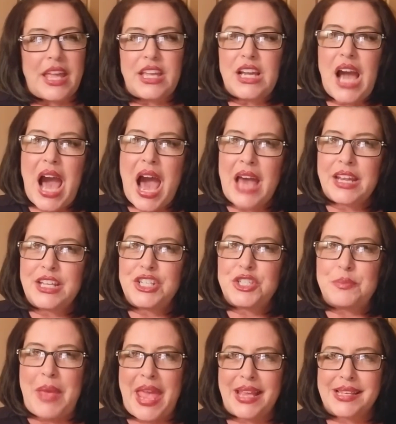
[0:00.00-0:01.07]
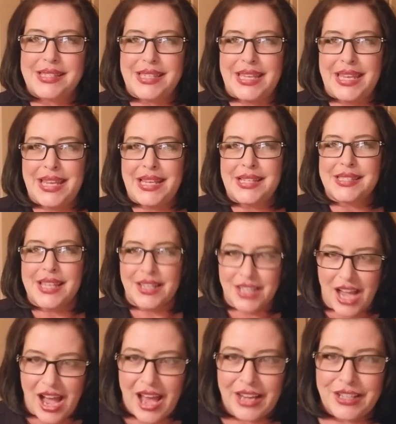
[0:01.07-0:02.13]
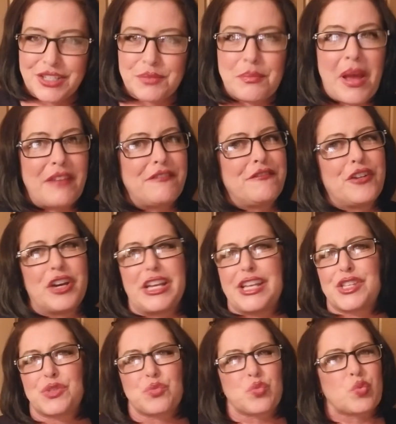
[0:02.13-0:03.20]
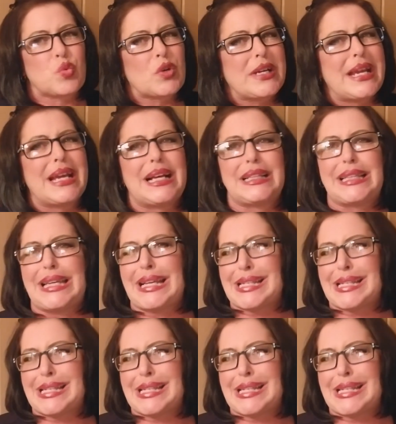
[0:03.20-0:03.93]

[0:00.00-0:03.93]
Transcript: cottage magazines and cottage. My foot is really